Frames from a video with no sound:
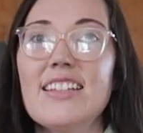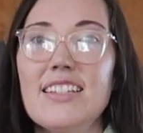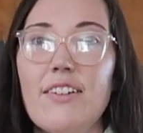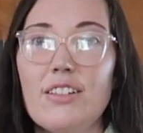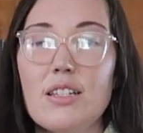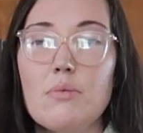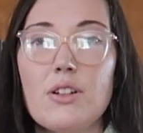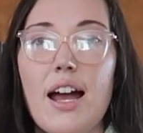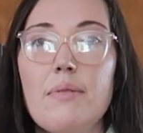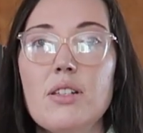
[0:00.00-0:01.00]
Definitely
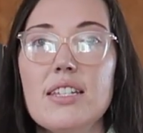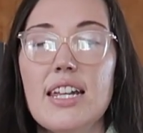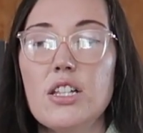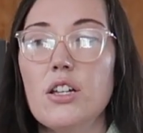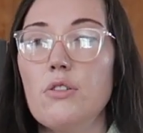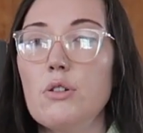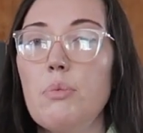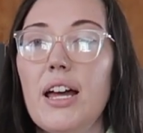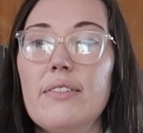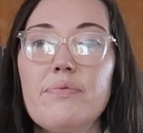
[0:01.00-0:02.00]
subscribe to stay tuned,
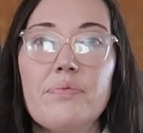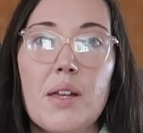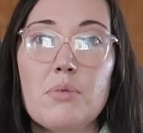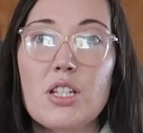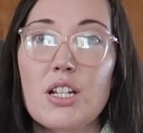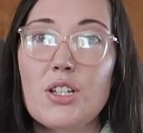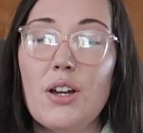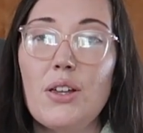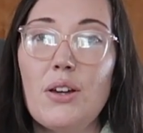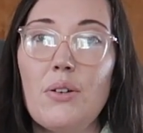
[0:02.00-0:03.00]
but I'm just going to show
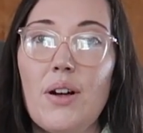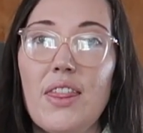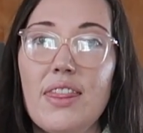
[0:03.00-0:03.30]
you